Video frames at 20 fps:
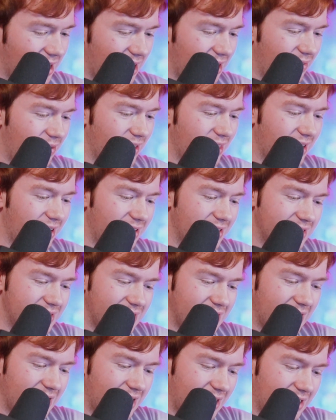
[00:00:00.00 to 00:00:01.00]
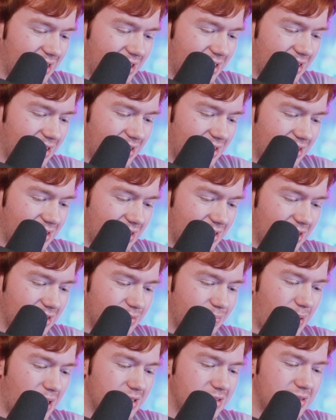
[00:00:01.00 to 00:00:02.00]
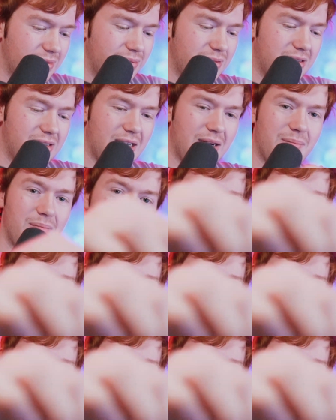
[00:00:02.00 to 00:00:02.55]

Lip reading: Even though it's like expensive shit.